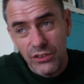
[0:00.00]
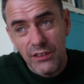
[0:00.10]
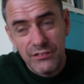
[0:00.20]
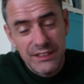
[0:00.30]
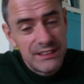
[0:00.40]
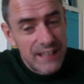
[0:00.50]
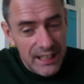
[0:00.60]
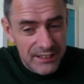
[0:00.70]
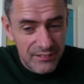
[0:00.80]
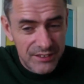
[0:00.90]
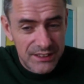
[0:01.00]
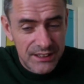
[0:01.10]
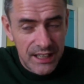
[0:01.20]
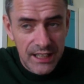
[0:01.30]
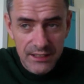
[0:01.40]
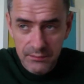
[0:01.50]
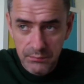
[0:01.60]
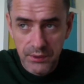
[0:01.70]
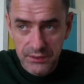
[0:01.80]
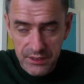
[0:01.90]
don't know death of sedan,
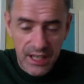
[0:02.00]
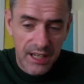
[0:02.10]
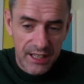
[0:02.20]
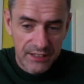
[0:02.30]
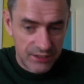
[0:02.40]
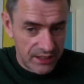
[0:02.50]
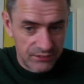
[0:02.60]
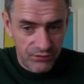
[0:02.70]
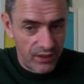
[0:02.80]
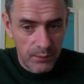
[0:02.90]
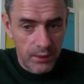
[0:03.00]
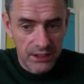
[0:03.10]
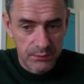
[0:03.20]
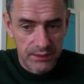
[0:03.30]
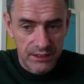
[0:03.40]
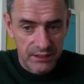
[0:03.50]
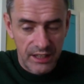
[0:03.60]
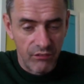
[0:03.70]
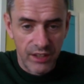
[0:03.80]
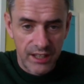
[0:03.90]
but yeah, it is very possible that they'll
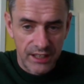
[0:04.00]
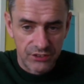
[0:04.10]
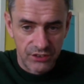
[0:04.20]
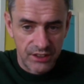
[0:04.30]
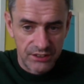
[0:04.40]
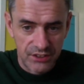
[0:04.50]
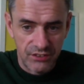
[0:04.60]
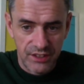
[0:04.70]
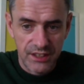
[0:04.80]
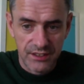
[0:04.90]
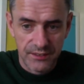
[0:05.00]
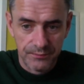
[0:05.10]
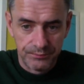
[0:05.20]
get rid of that sort of thing, so they don't need it.